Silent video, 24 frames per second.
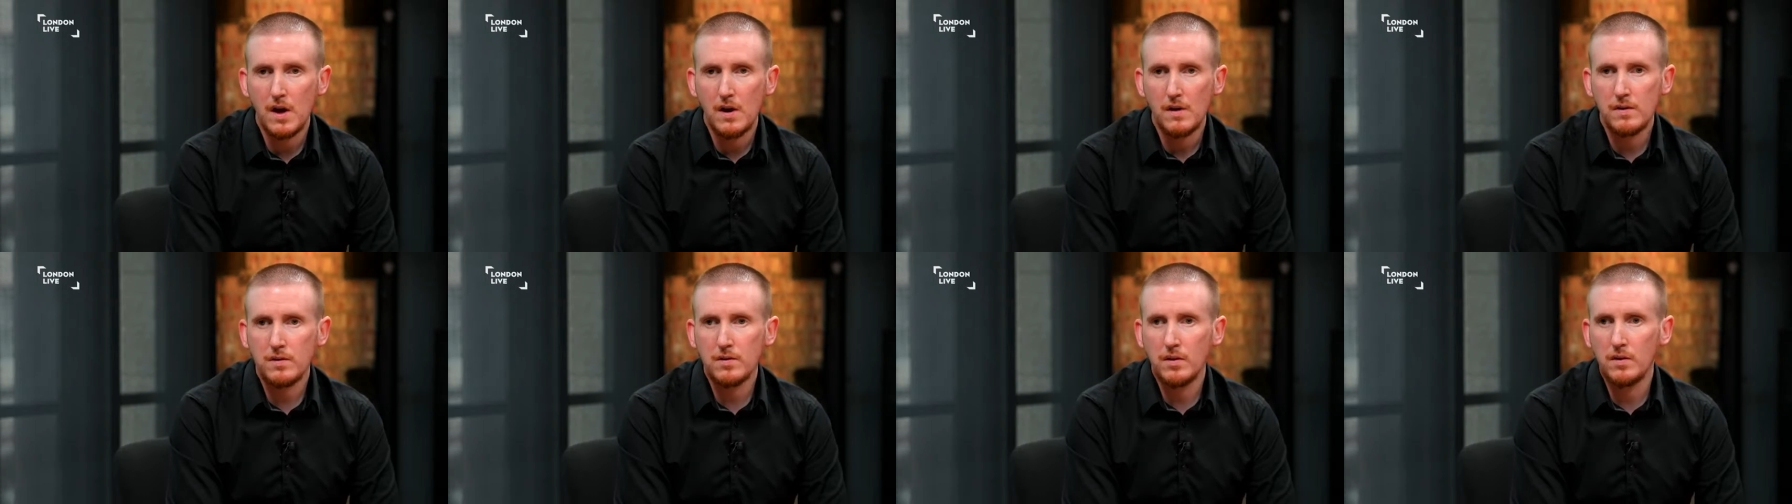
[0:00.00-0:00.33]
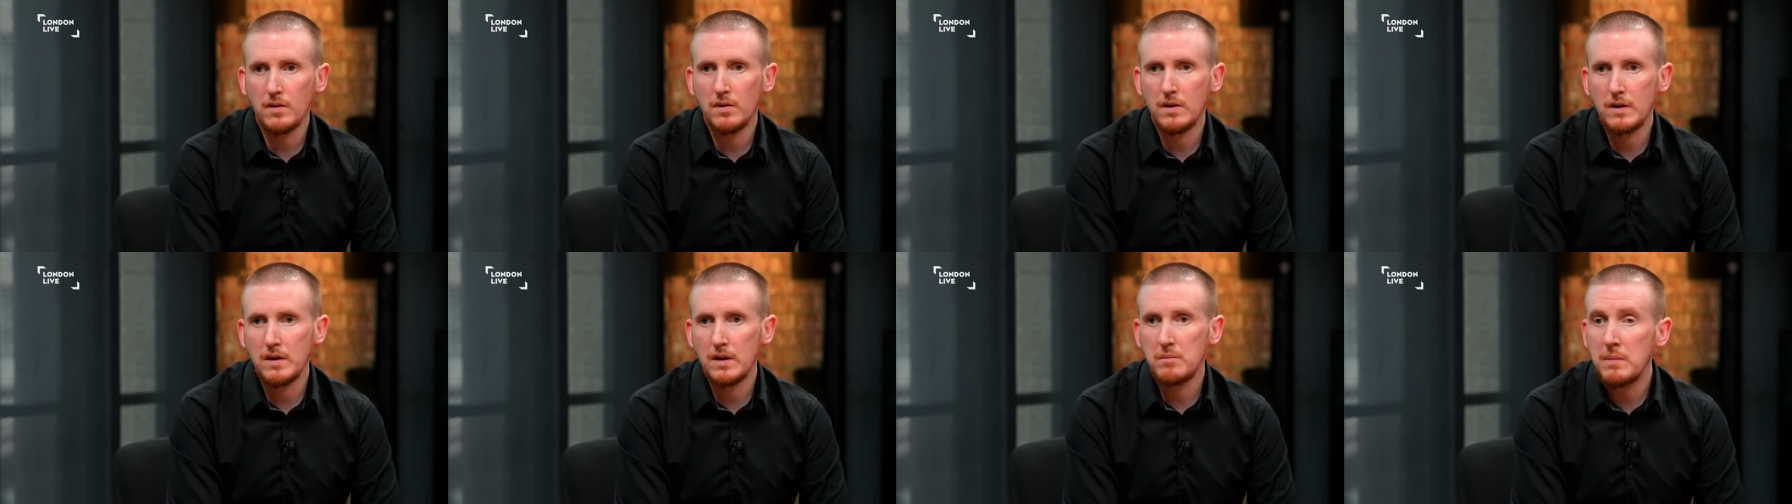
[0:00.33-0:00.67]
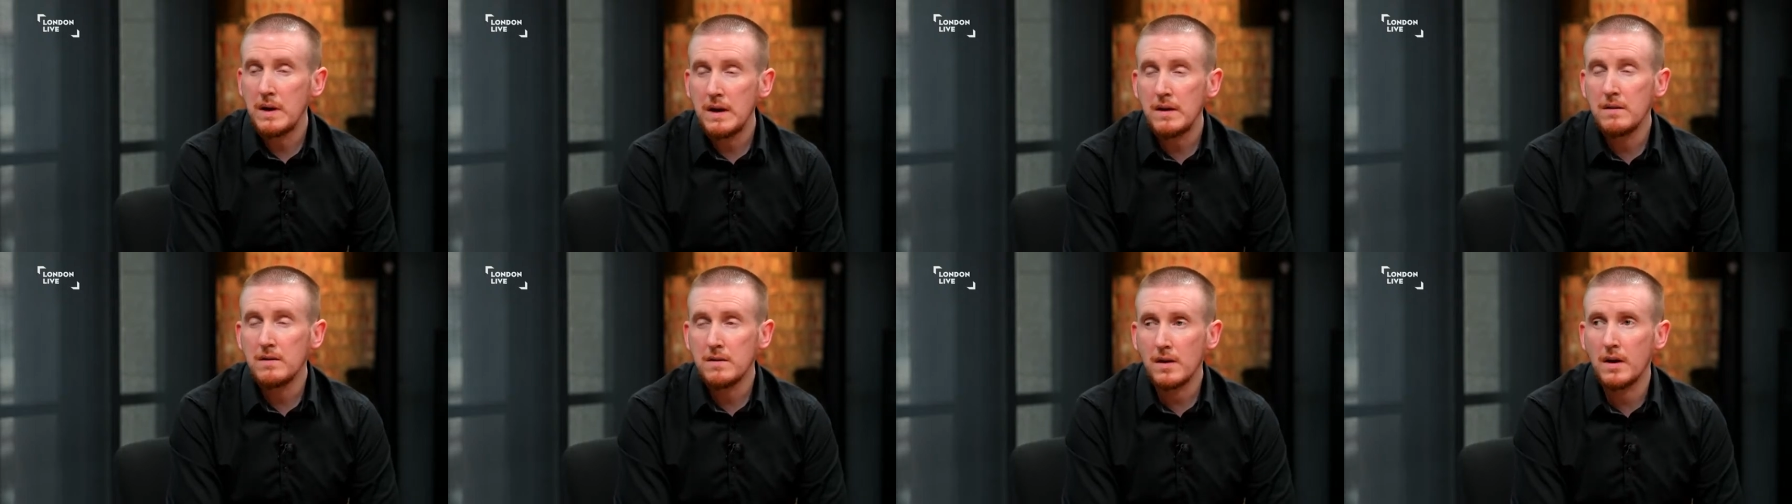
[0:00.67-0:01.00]
So in the
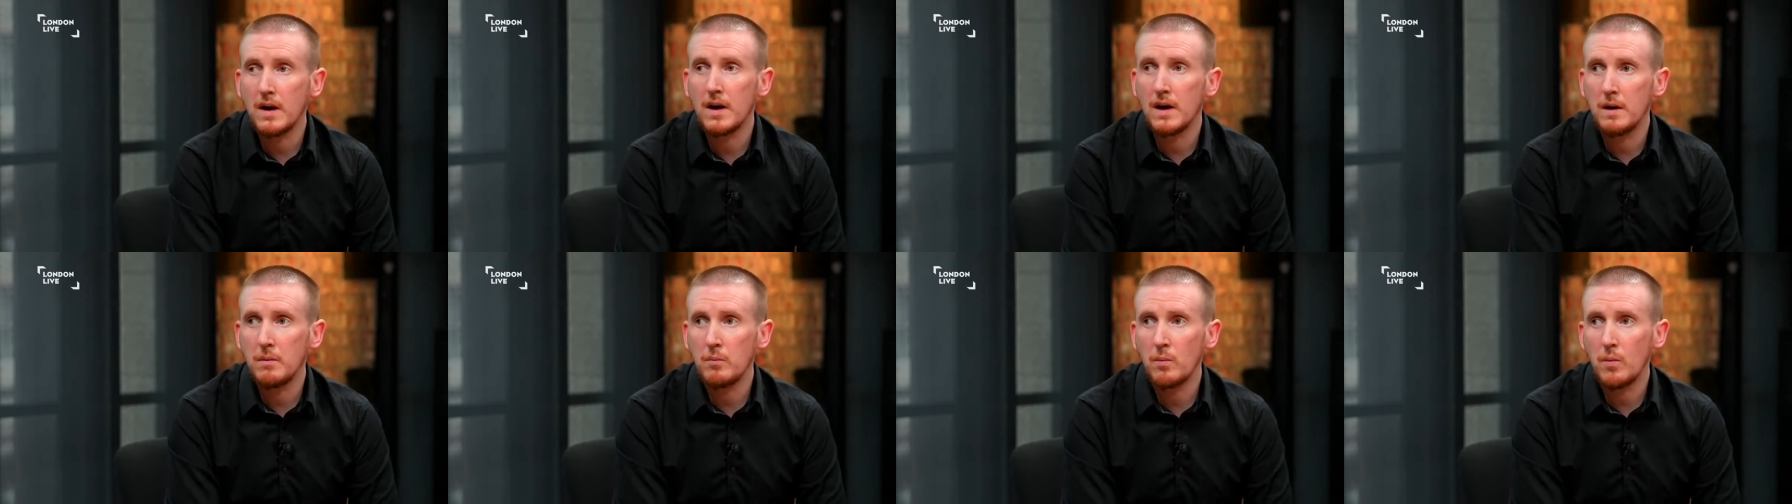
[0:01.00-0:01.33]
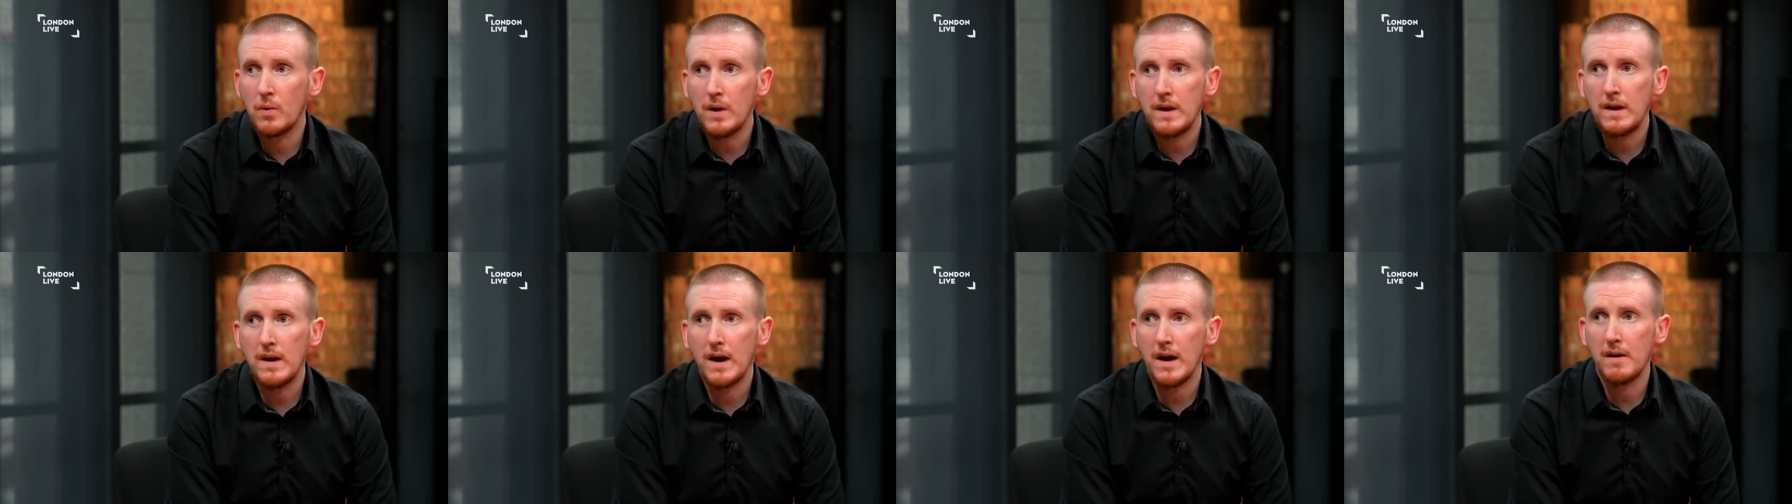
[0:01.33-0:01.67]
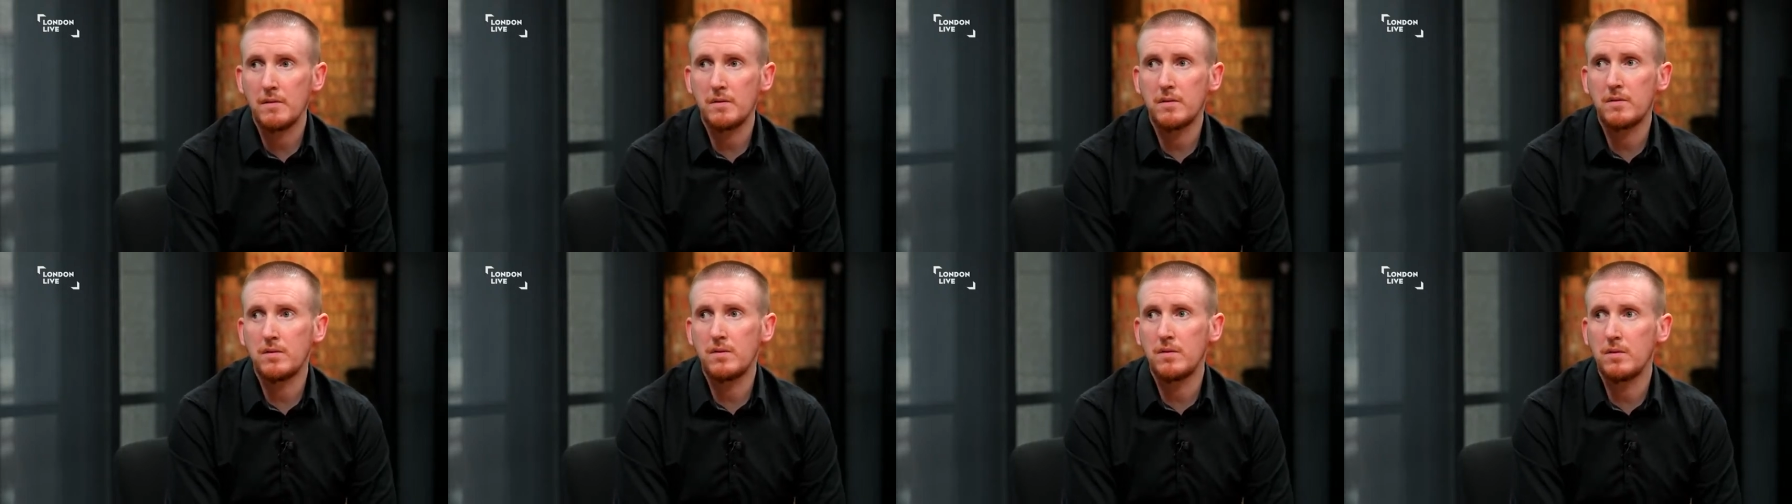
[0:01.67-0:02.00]
meantime, we
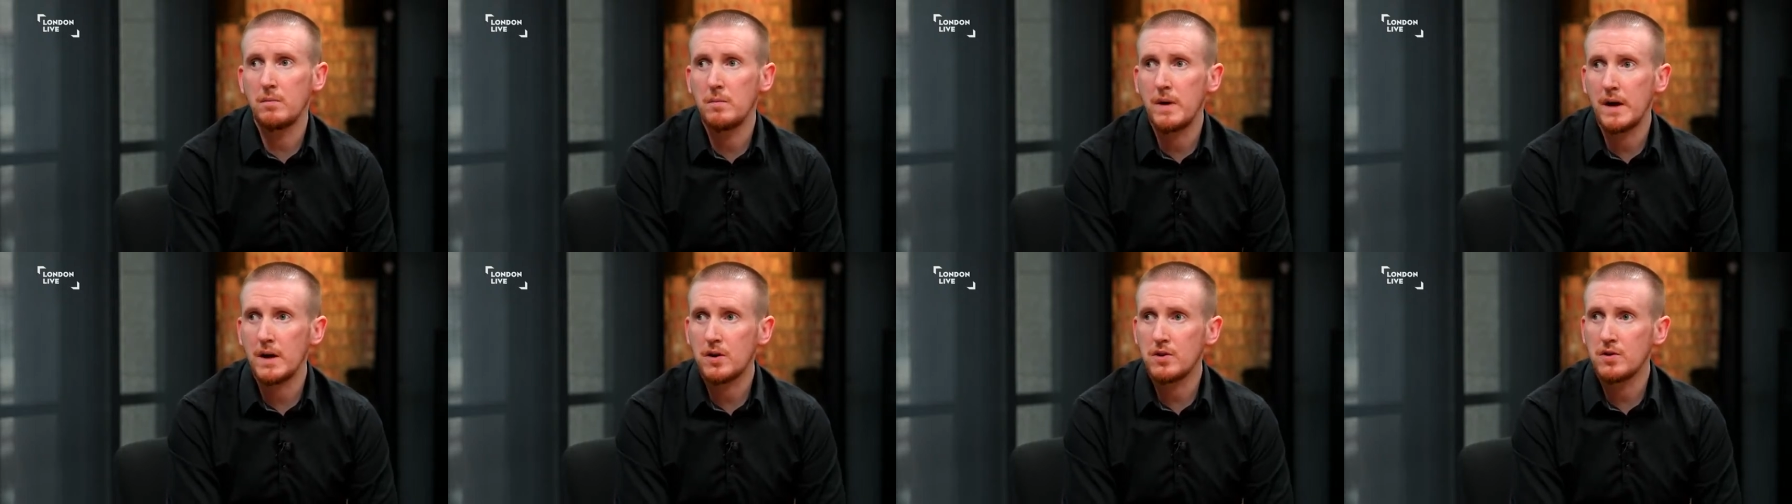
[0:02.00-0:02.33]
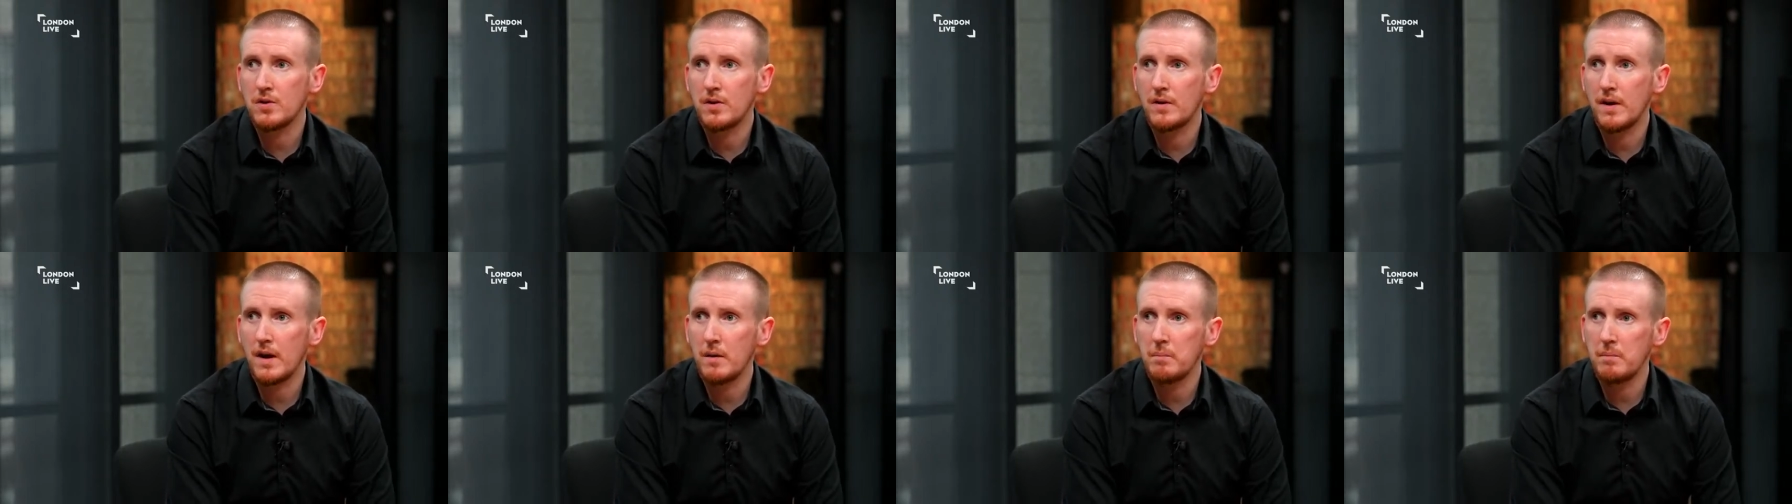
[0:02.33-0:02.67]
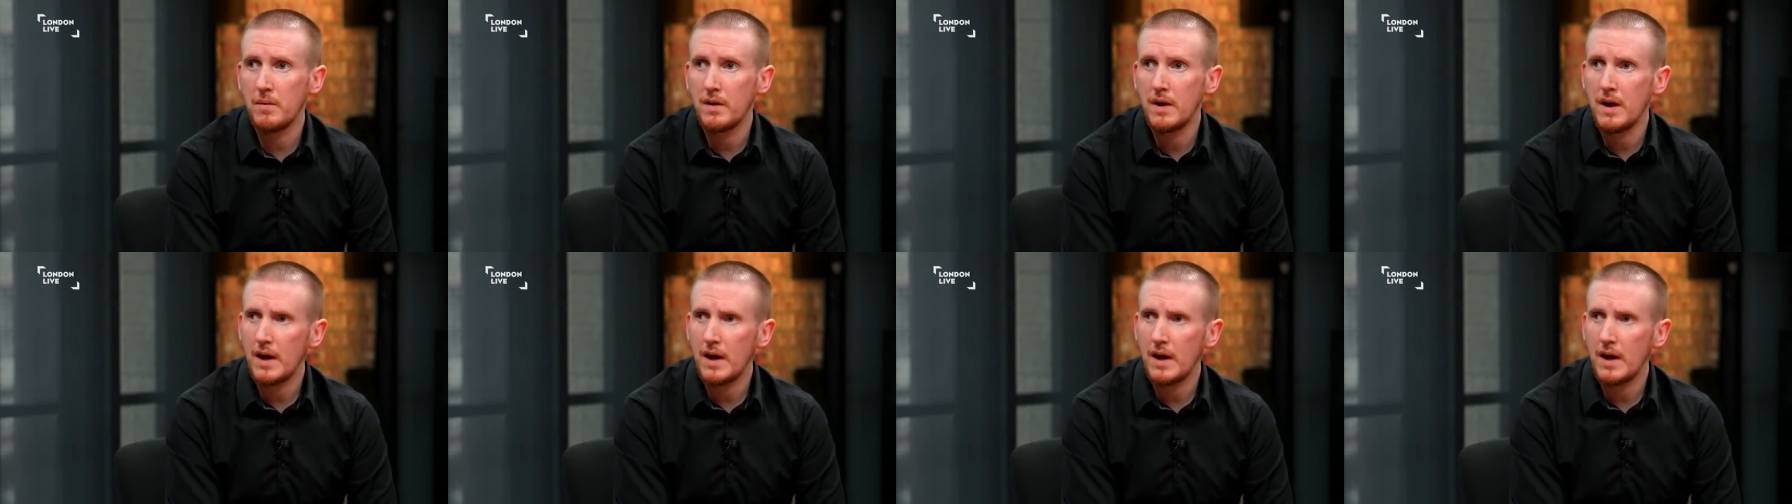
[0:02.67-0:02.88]
have to make sure that